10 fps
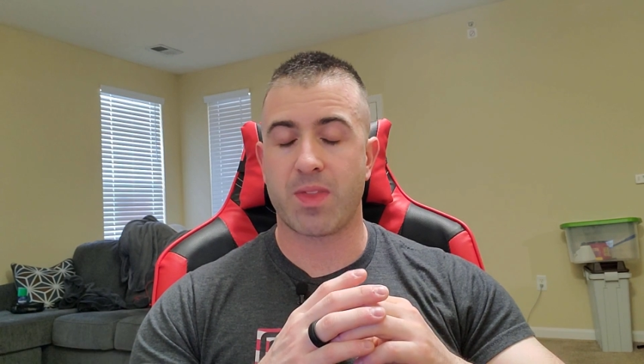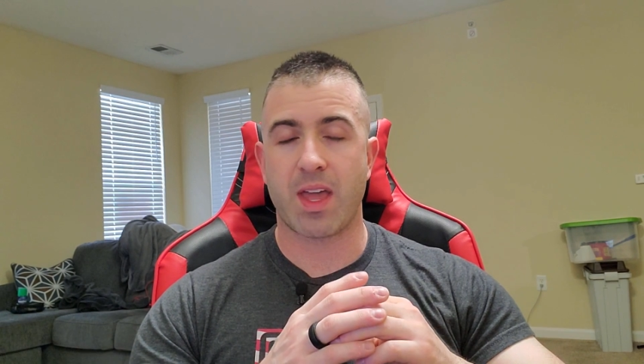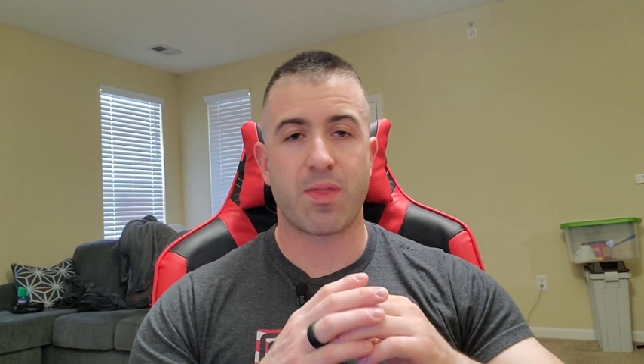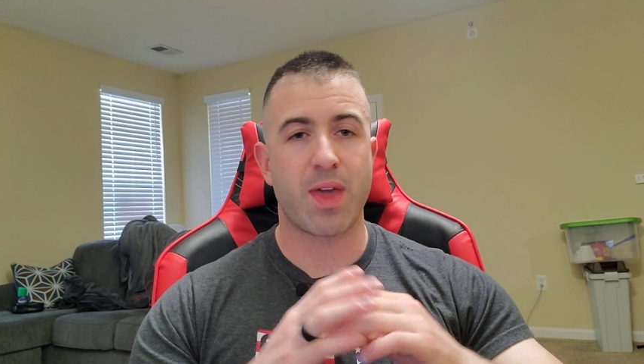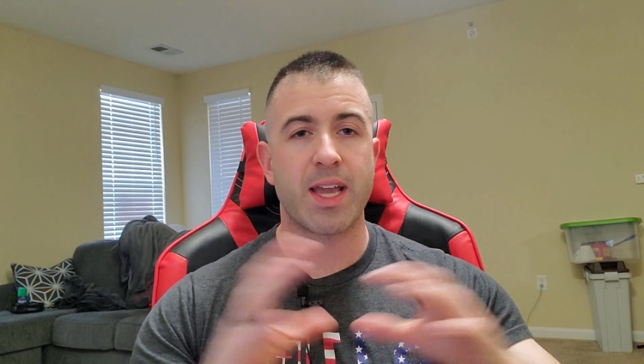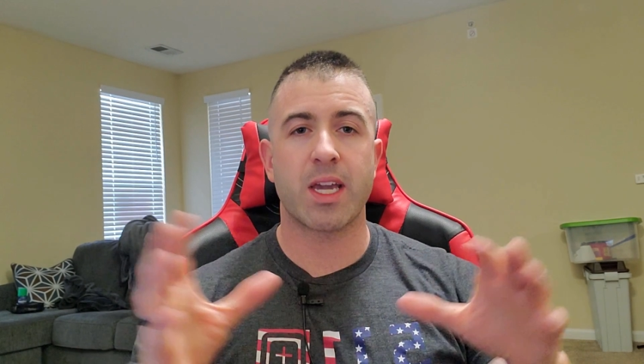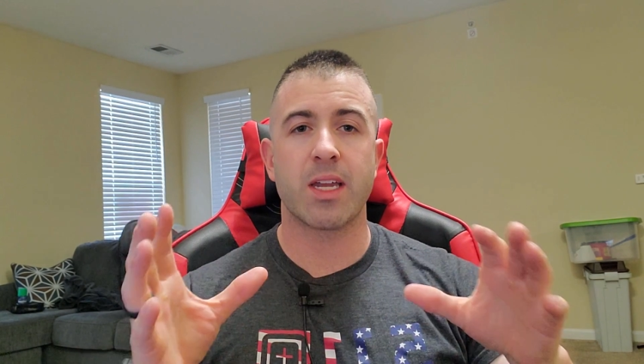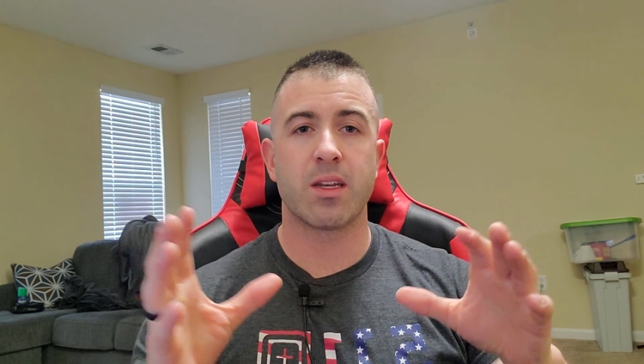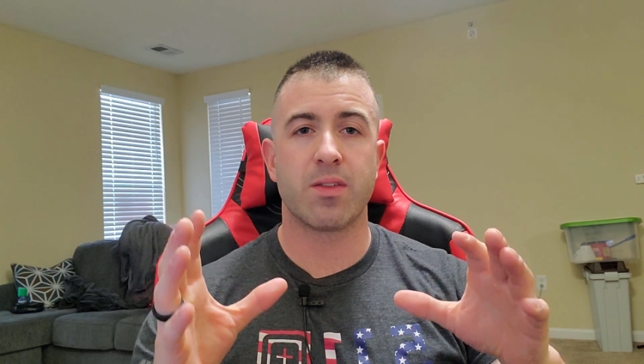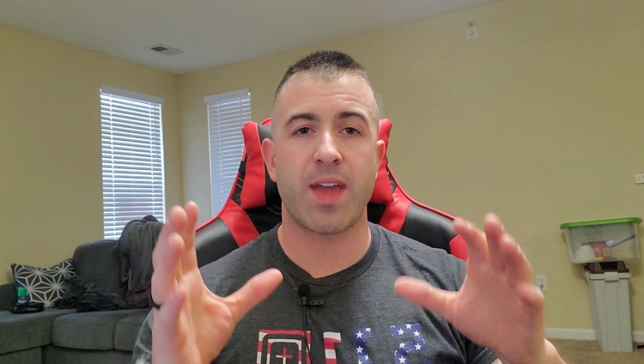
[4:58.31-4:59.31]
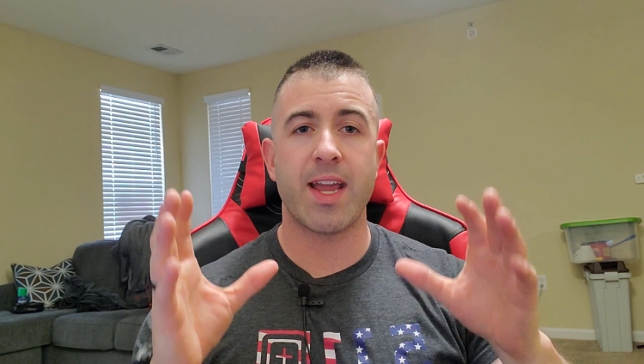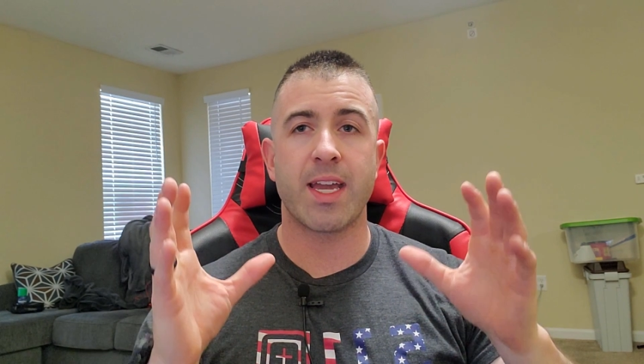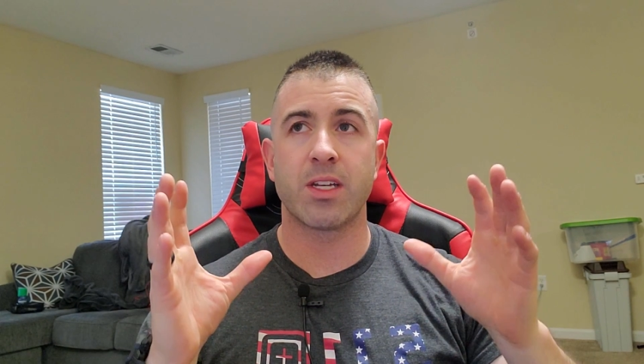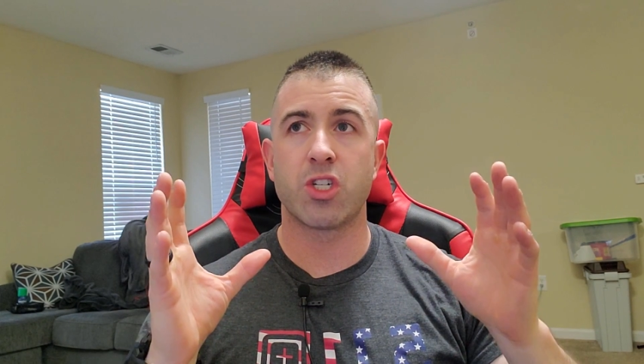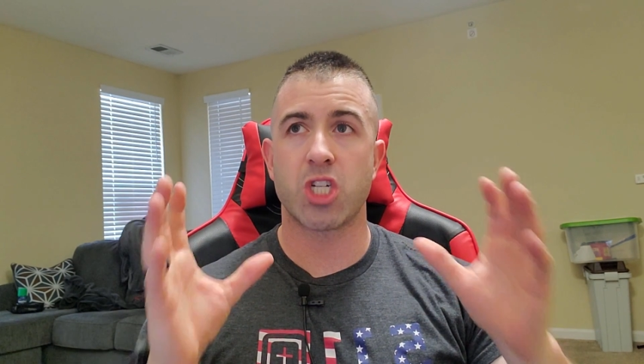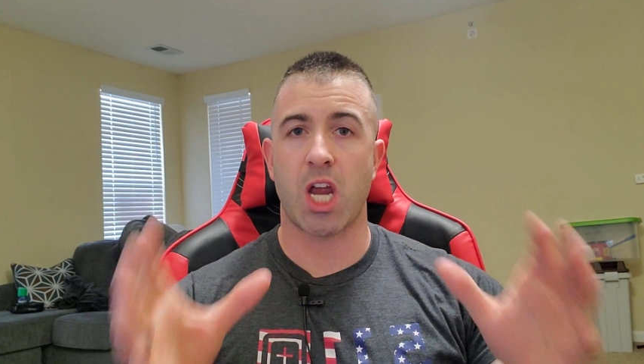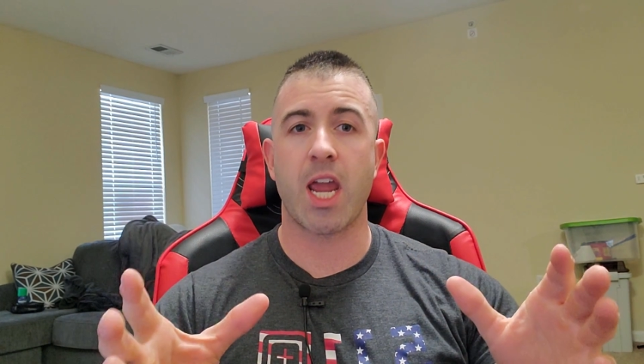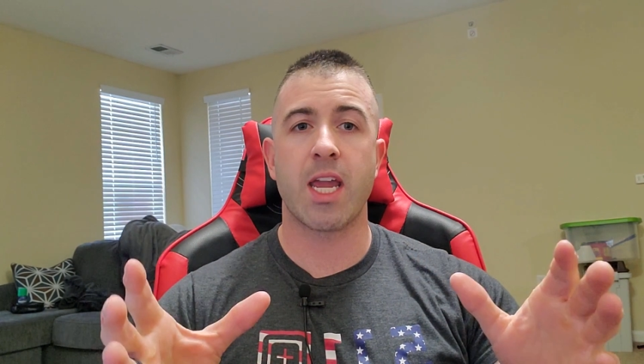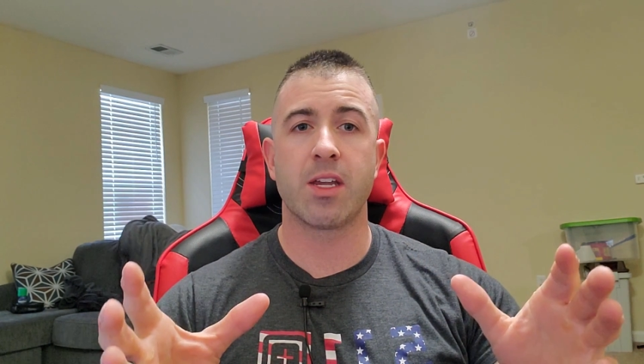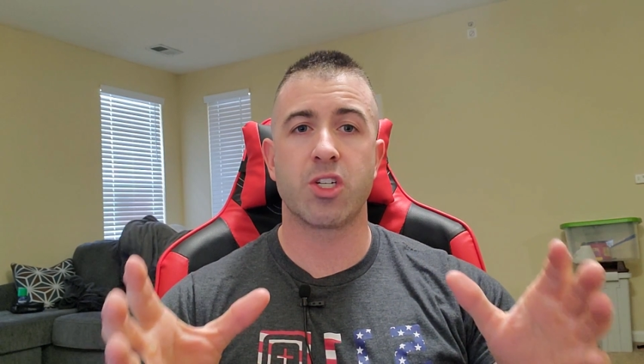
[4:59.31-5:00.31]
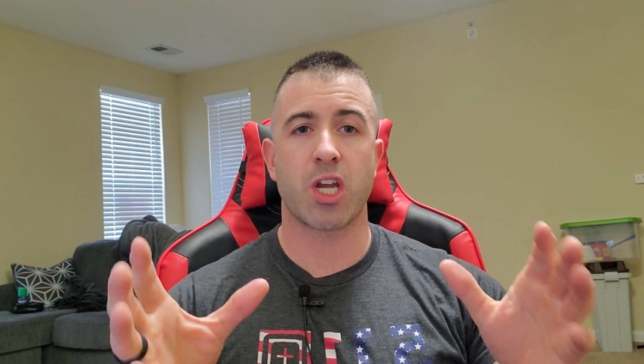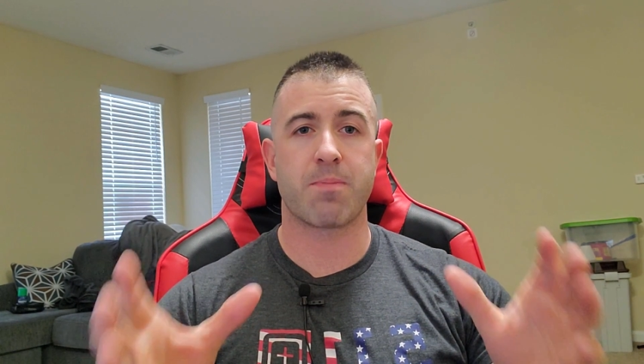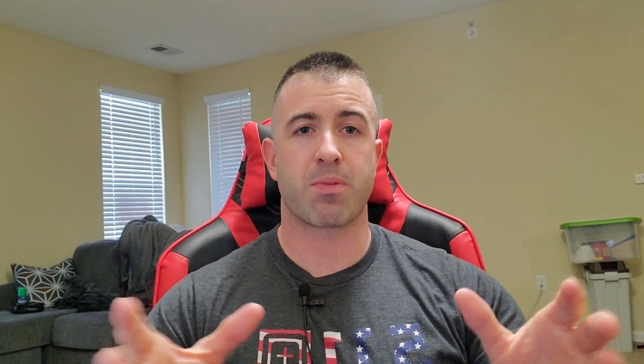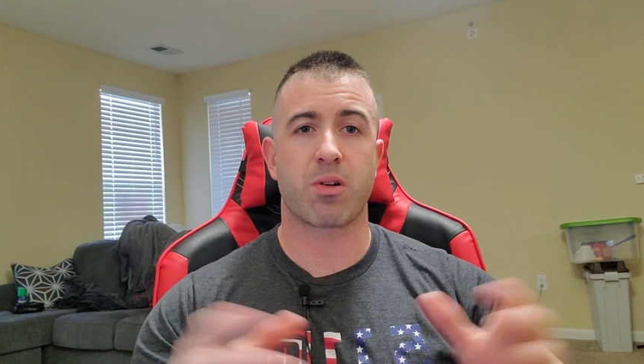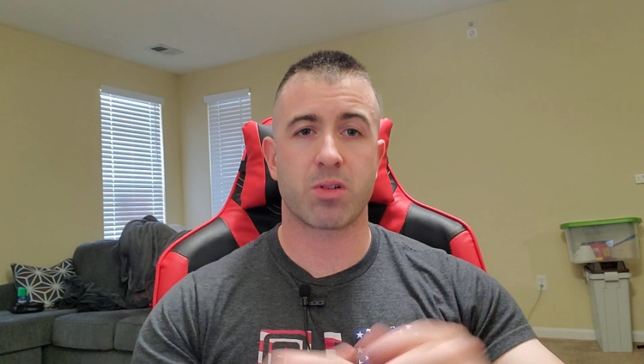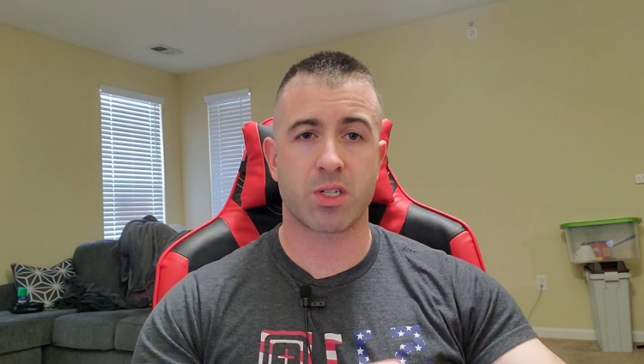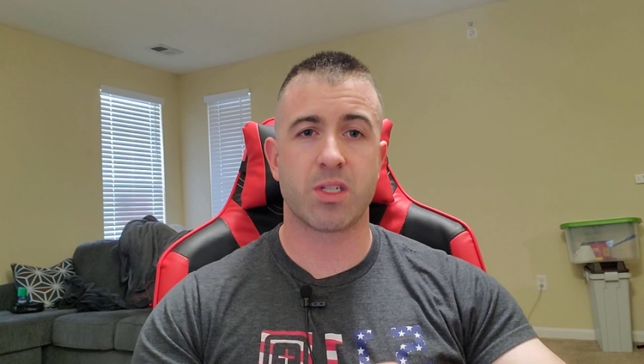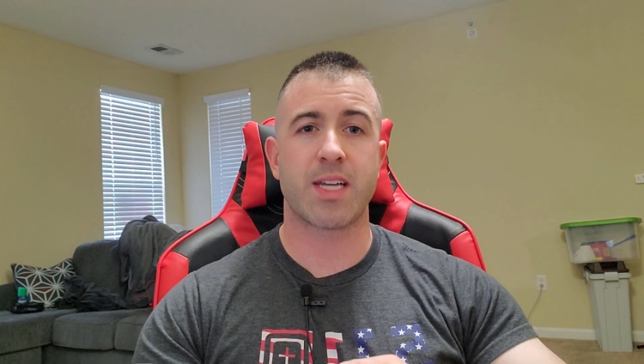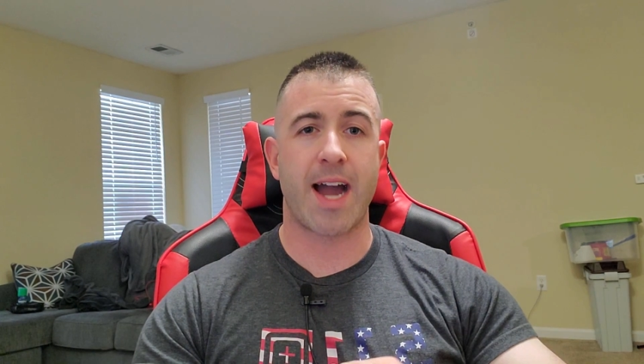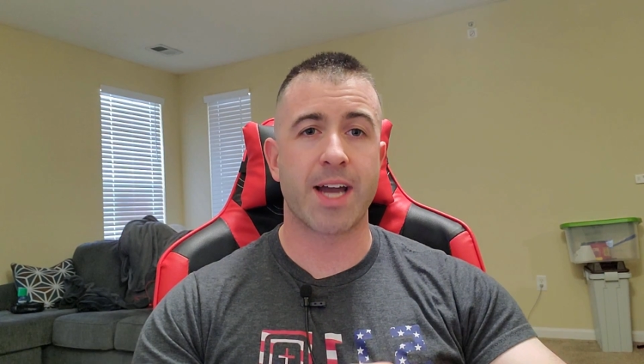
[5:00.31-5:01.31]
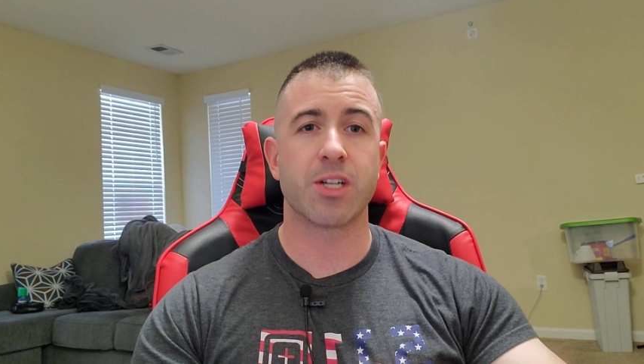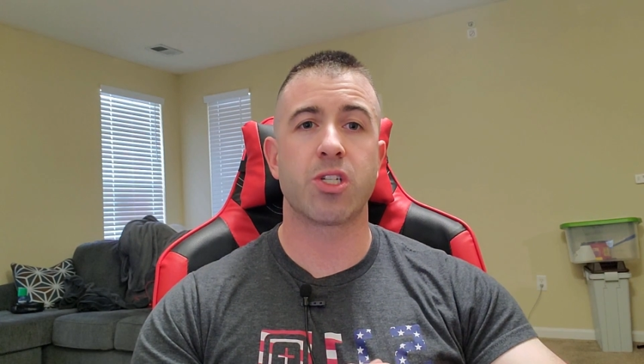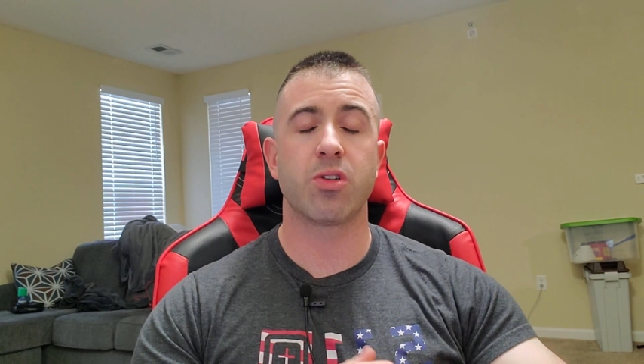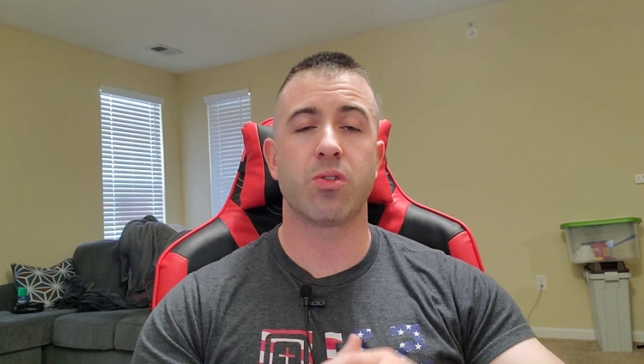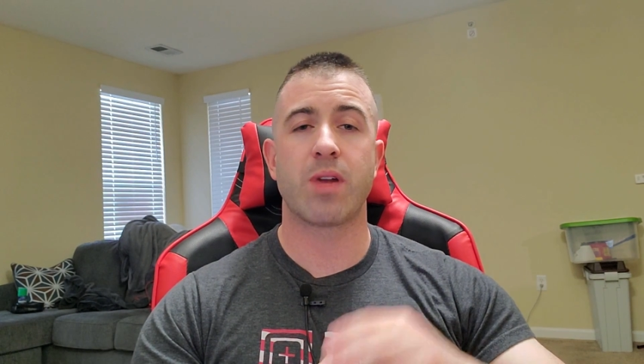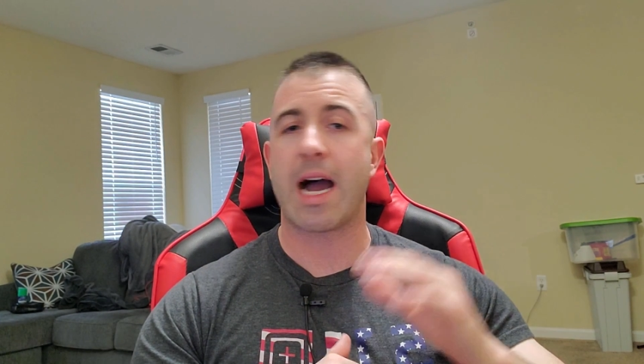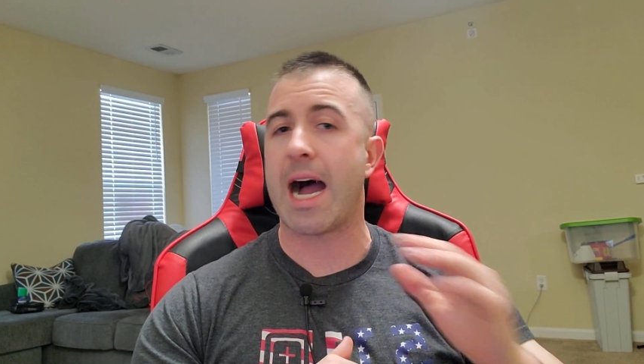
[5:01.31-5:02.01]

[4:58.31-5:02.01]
they can change a person's attitude,